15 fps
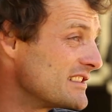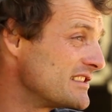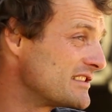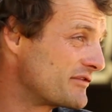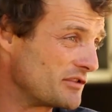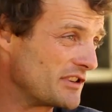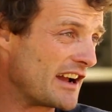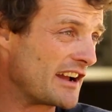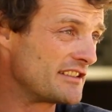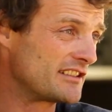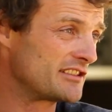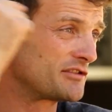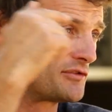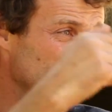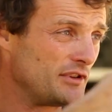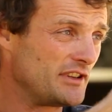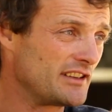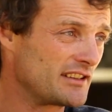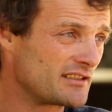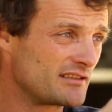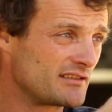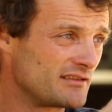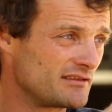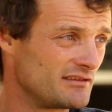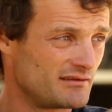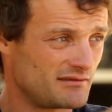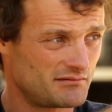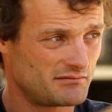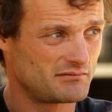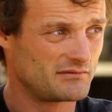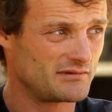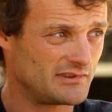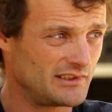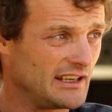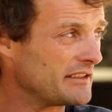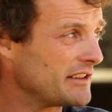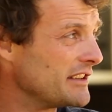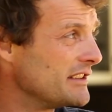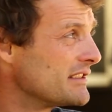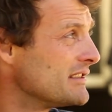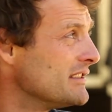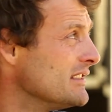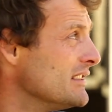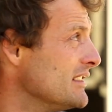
is from Ager to here, land here.